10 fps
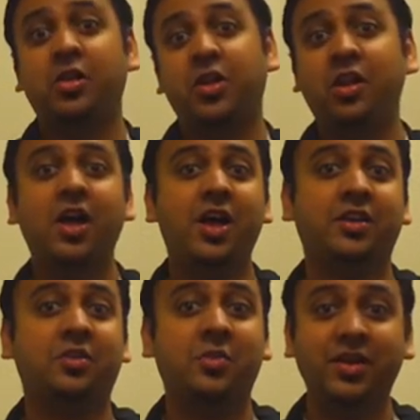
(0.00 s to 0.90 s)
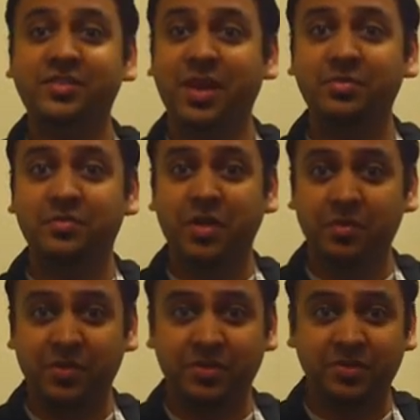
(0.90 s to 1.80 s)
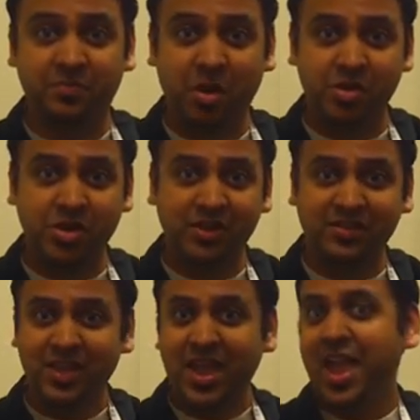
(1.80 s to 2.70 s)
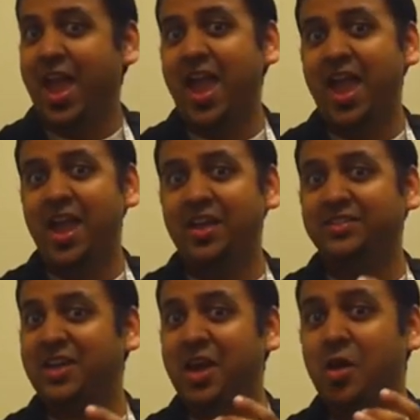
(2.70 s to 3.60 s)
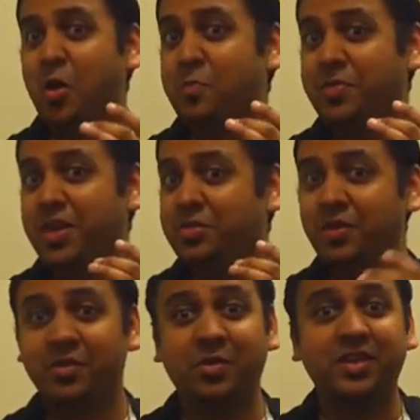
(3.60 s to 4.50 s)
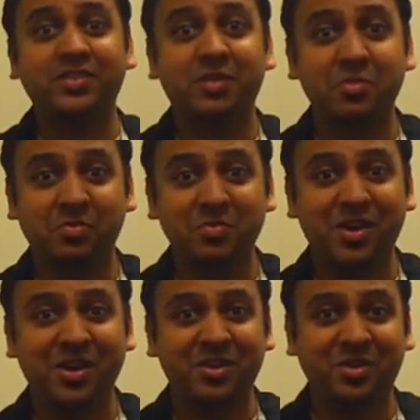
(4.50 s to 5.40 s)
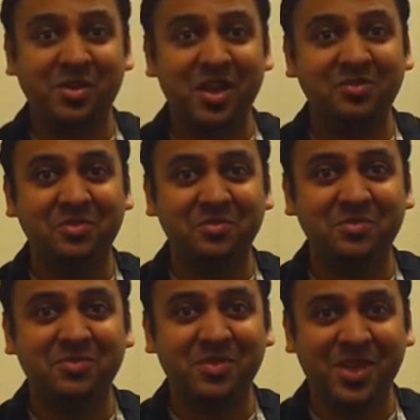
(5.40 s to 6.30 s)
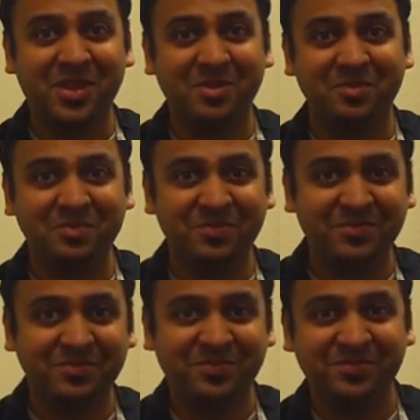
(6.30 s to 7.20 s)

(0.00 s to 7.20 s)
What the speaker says: So all in all, I had a great time developing this project, and I hope that you have a great time implementing it in your classroom. Thank you.